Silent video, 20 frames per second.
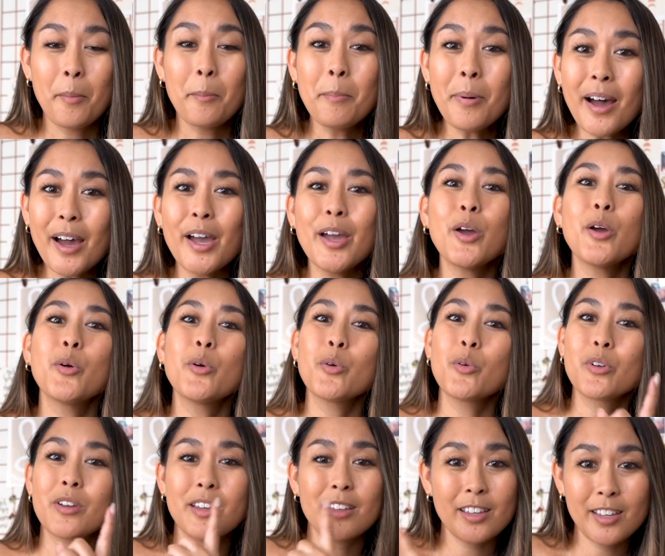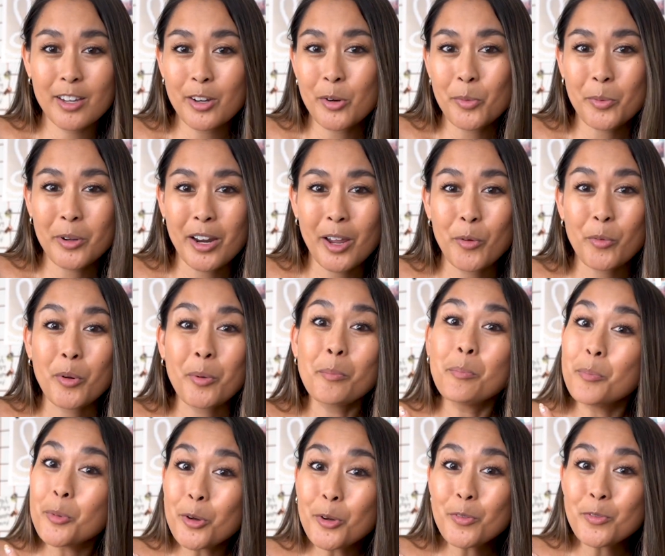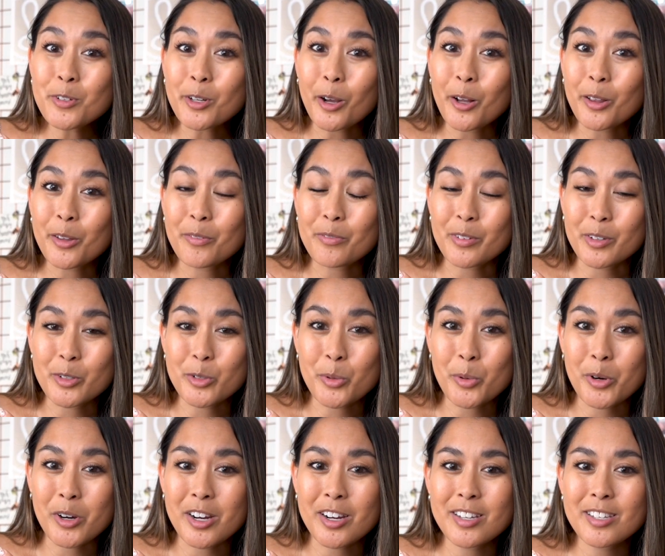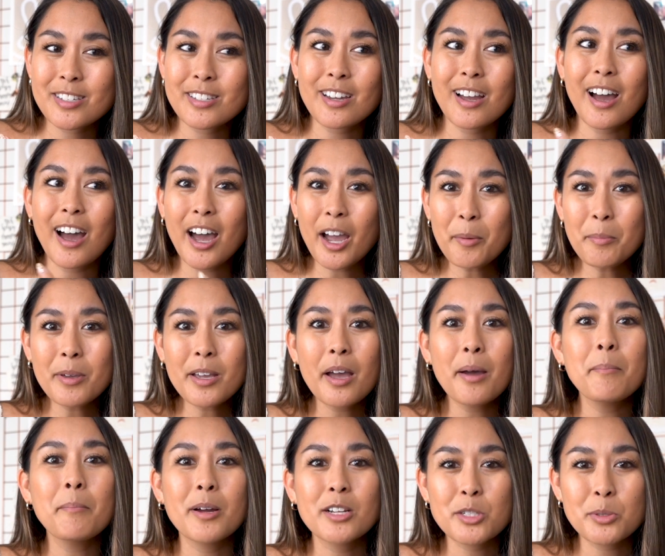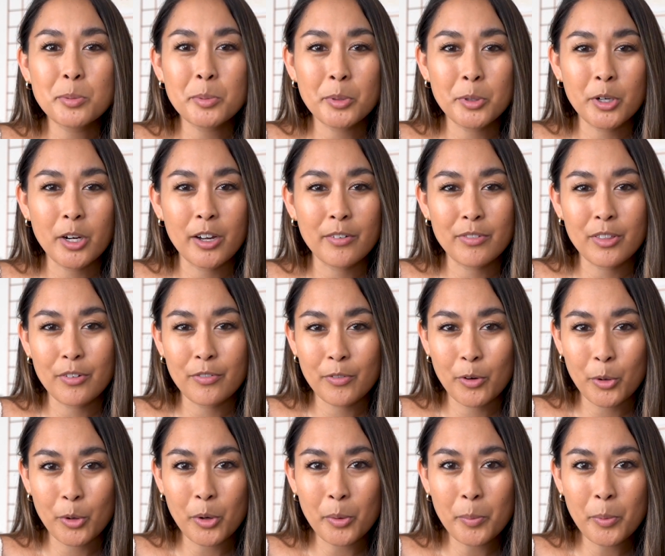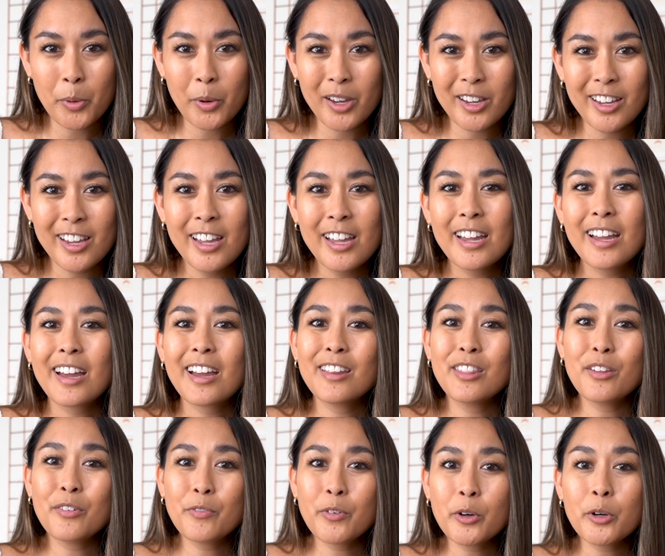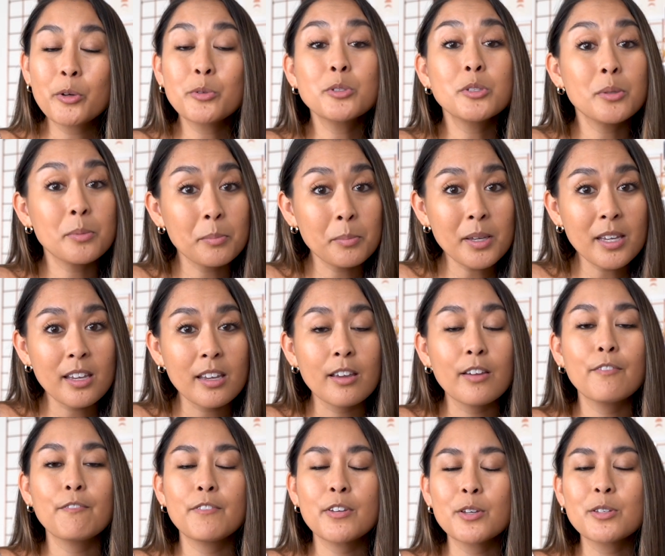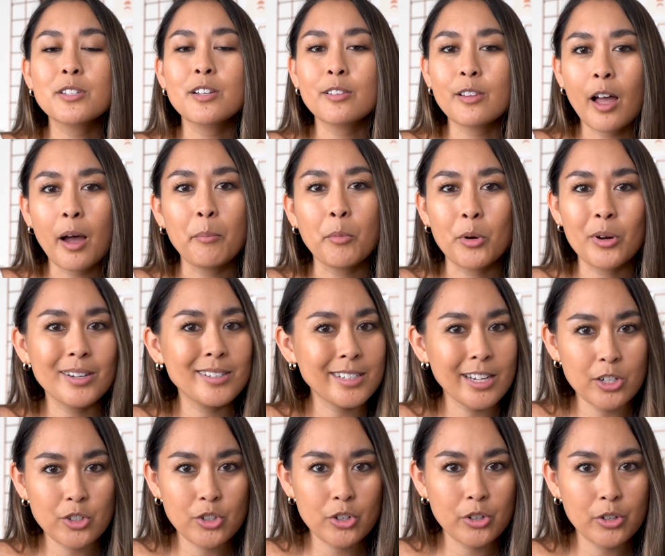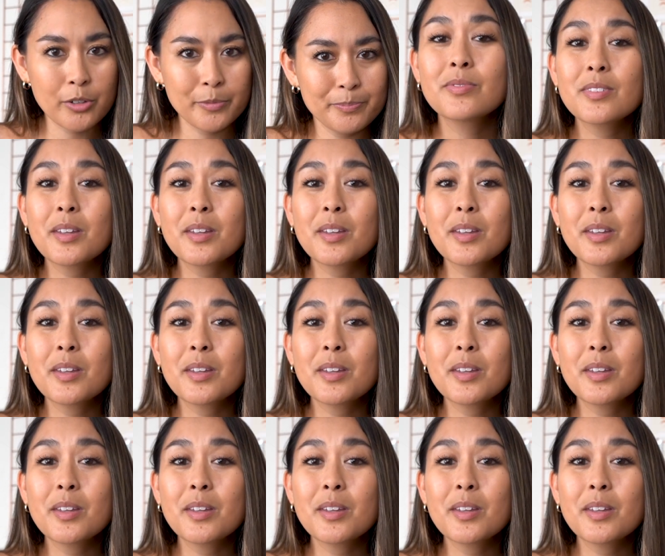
But here, when I removed all of the tourists, I become much more of the focal point, and the photo to me feels a lot more intentional.